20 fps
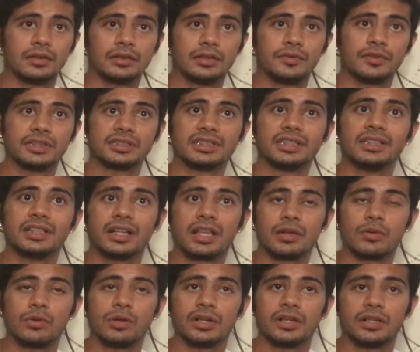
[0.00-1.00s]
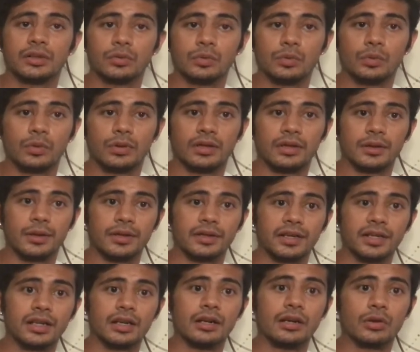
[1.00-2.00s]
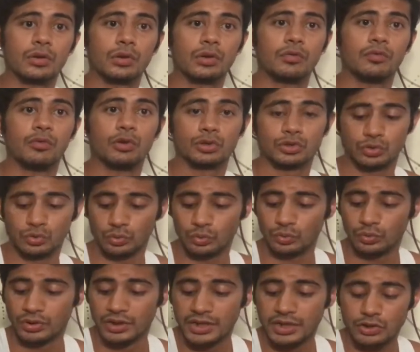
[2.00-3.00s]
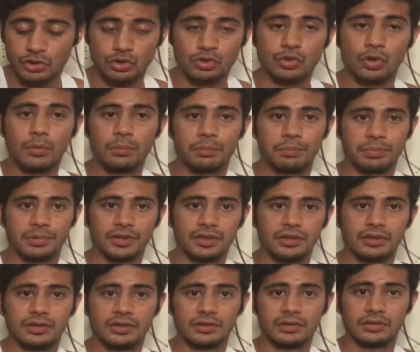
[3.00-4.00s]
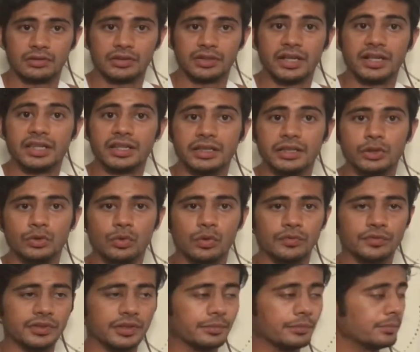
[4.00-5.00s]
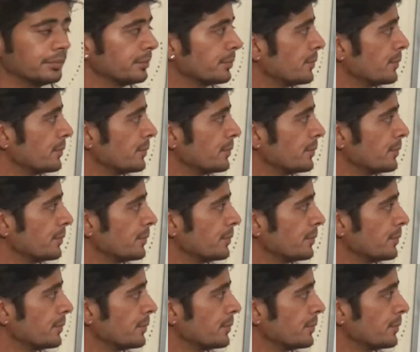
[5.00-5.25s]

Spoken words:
the first thing that I wanted to take control of was to stop getting new of them.